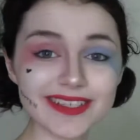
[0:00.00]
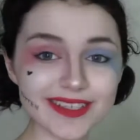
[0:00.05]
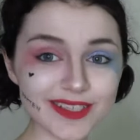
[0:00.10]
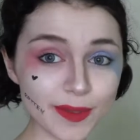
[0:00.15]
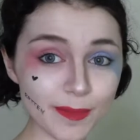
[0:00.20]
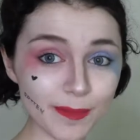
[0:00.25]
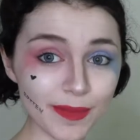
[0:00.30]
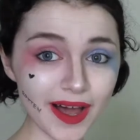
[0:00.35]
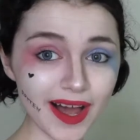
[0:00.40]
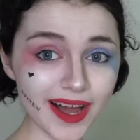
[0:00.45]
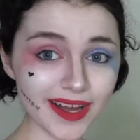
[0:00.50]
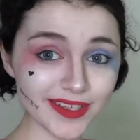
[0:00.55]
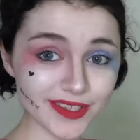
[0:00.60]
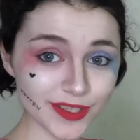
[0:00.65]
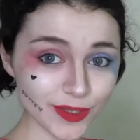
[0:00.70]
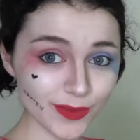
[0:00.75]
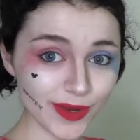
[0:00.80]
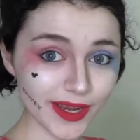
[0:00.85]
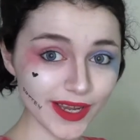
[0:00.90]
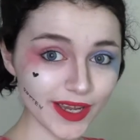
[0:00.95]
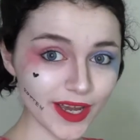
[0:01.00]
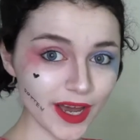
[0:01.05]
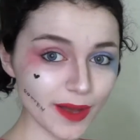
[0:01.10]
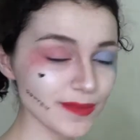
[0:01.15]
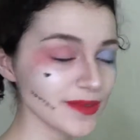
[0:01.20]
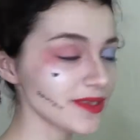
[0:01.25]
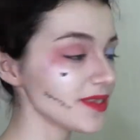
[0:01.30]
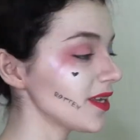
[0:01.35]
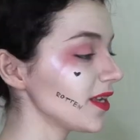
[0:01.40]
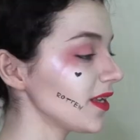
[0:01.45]
is the box the wig
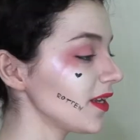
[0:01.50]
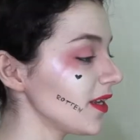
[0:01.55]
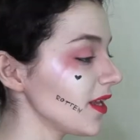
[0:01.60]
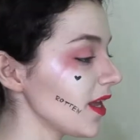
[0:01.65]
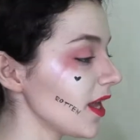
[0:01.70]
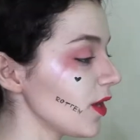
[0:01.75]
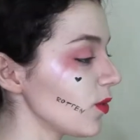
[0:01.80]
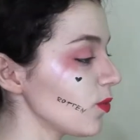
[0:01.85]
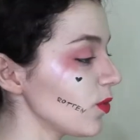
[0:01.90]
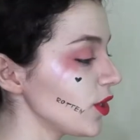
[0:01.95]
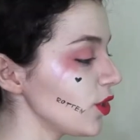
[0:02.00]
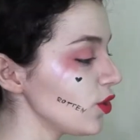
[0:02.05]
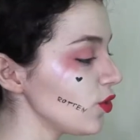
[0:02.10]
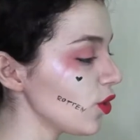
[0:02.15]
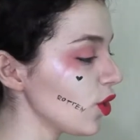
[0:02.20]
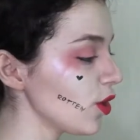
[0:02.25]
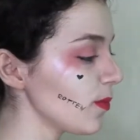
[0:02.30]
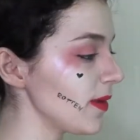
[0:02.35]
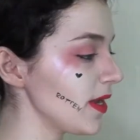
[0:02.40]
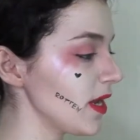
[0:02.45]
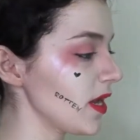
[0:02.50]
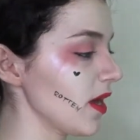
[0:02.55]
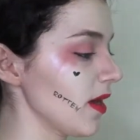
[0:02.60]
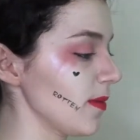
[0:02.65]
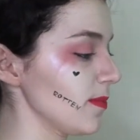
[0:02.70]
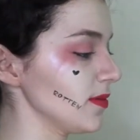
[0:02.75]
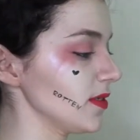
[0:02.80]
comes in, and when you open up,